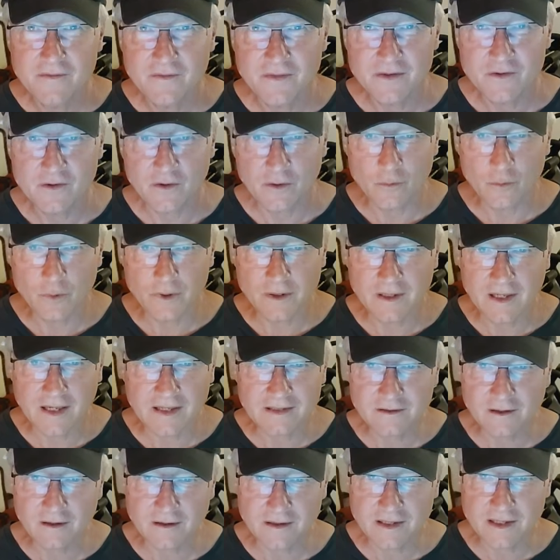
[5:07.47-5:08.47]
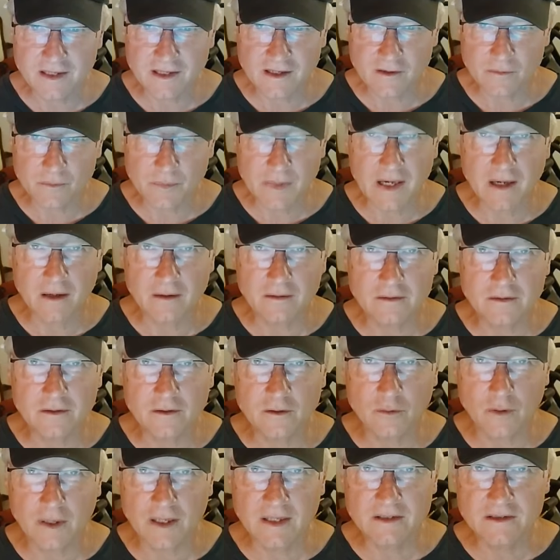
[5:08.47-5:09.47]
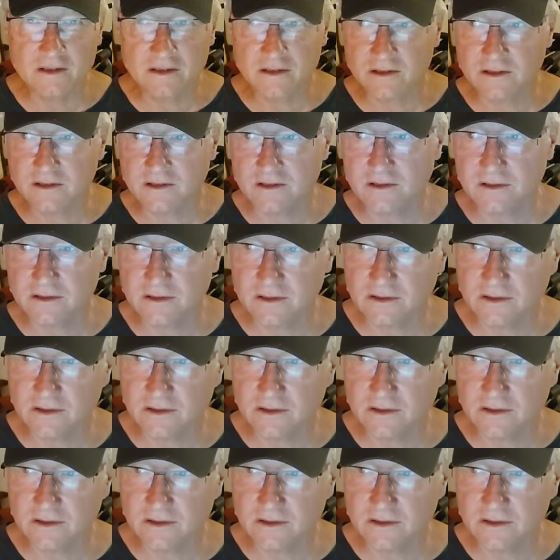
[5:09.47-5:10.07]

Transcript: So we're not talking about Christ's